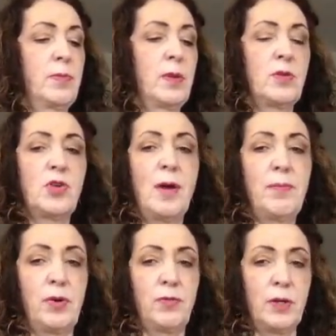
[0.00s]
It's not
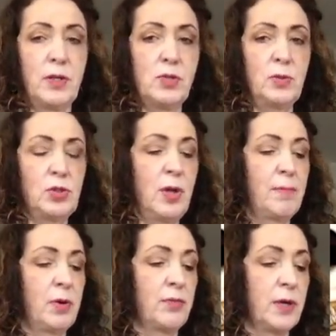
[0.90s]
perfect. This one's not
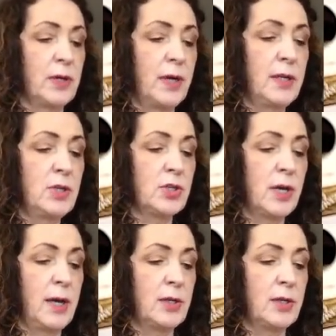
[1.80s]
perfect. I need to tie it